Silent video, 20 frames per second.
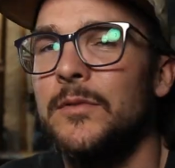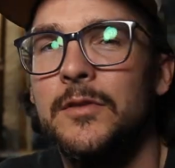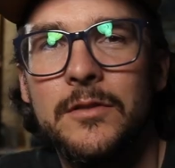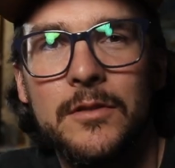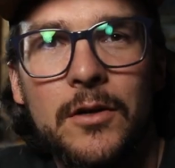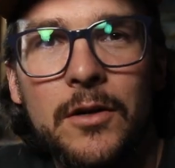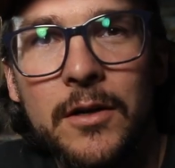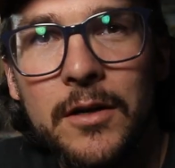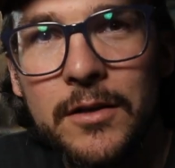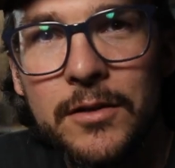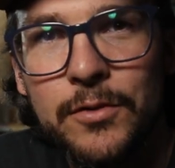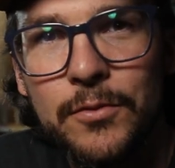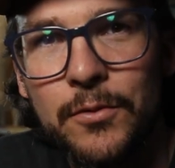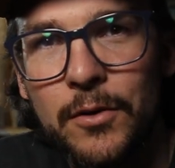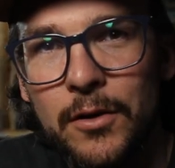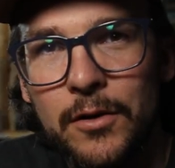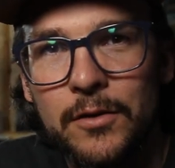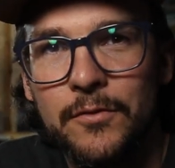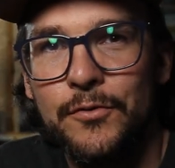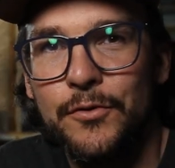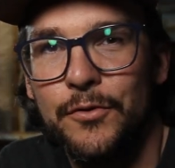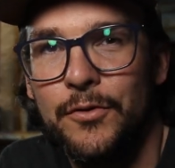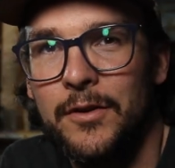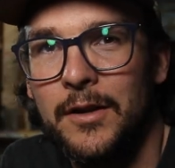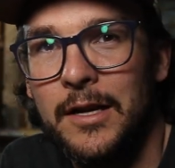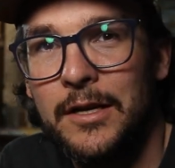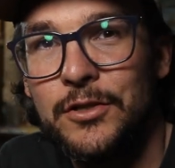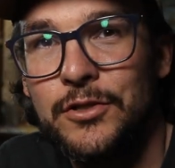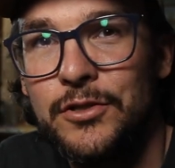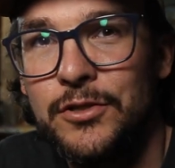sorry to all of you
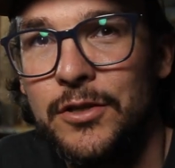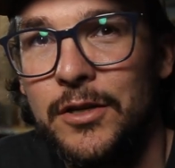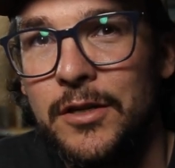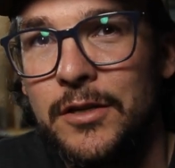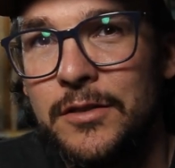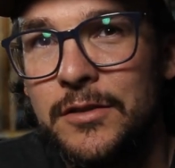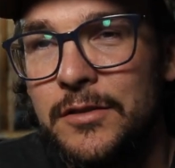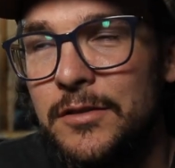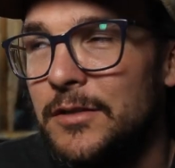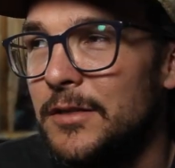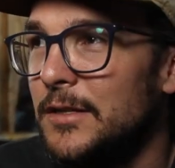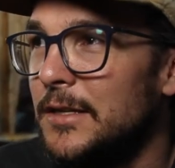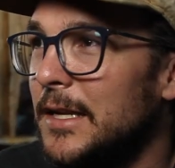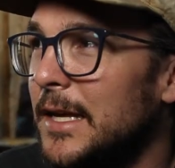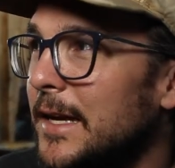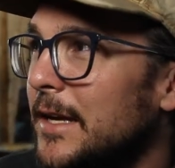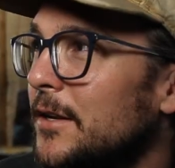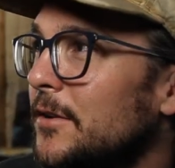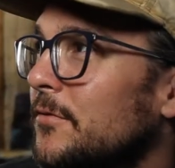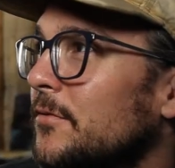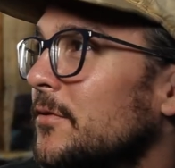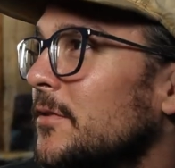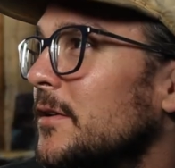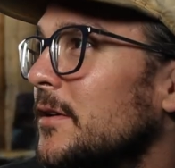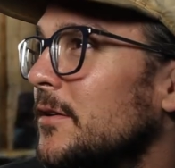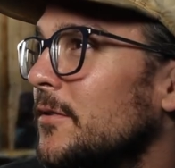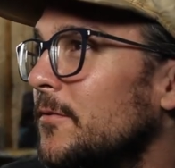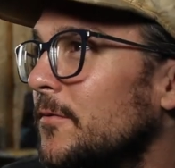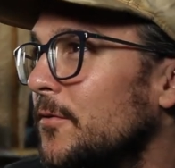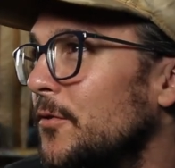that I judged
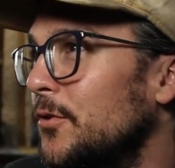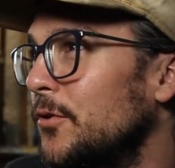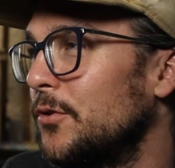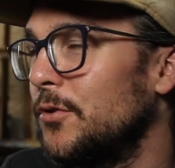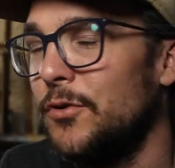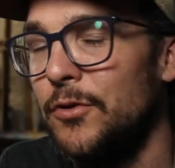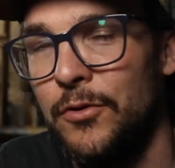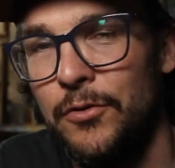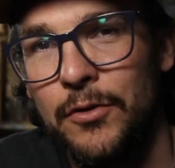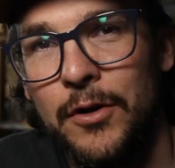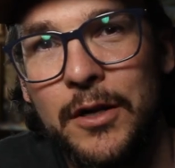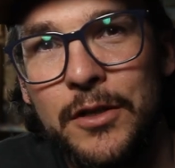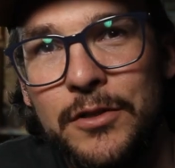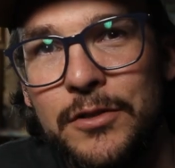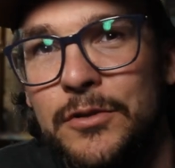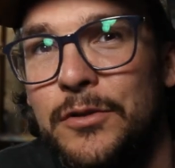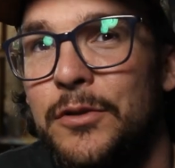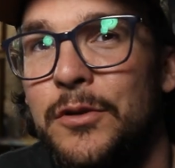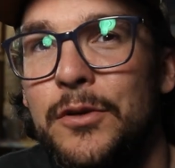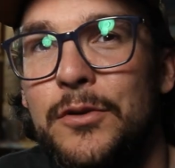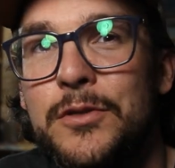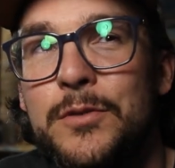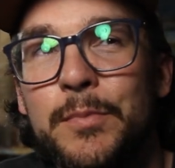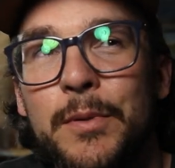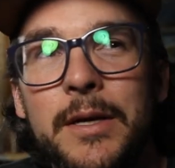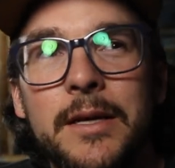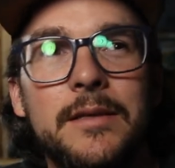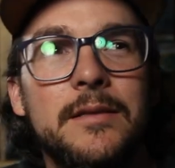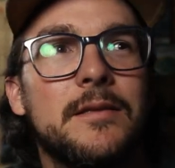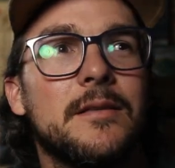negatively for your garage studio
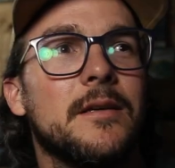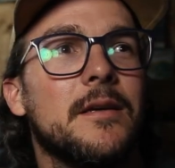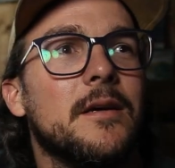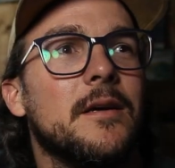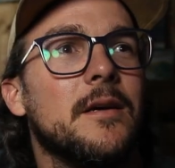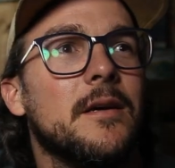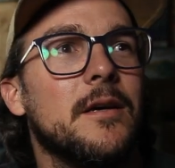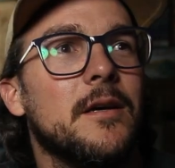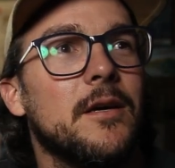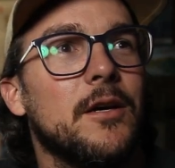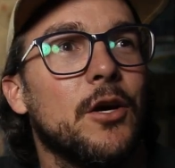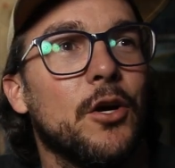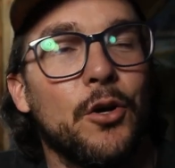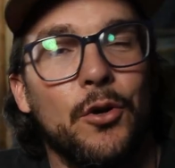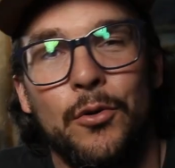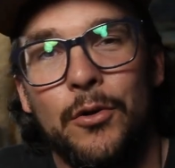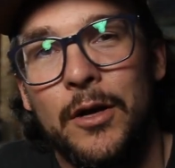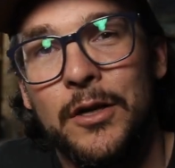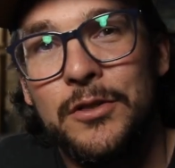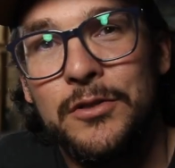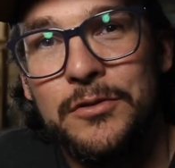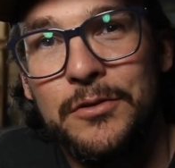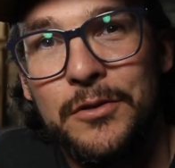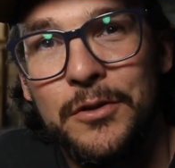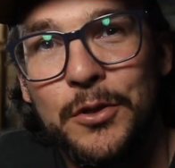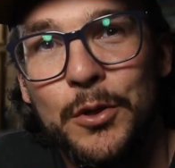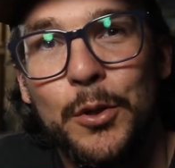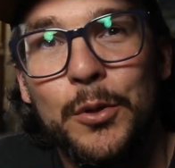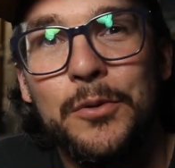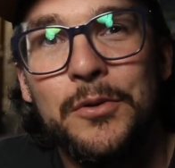space. A garage
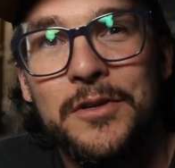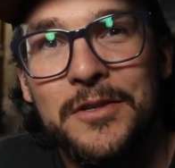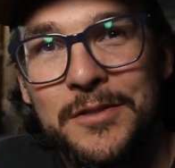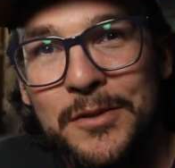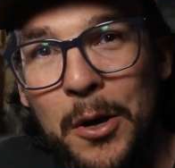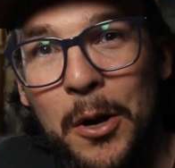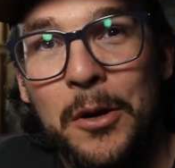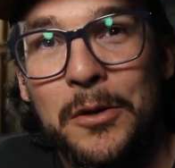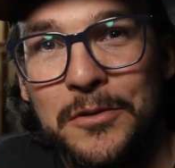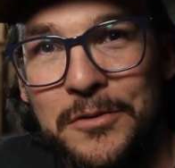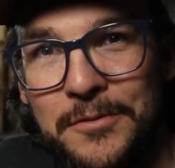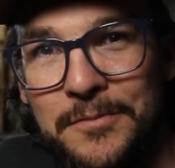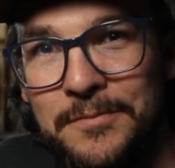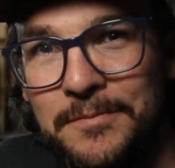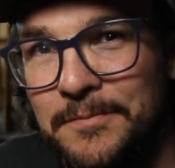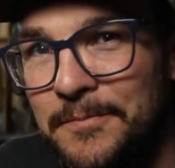studio is awesome.